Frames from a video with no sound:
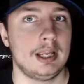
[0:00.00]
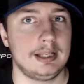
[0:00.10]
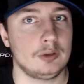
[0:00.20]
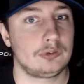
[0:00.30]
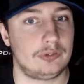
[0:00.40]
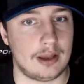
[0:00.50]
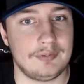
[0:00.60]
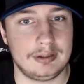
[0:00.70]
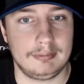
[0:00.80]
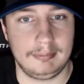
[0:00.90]
those
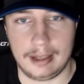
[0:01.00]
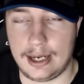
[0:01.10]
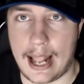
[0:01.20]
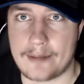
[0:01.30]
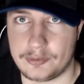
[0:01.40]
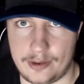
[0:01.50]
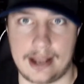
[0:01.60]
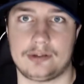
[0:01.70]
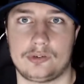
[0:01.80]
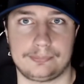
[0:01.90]
7.5
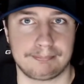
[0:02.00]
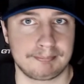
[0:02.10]
sacks,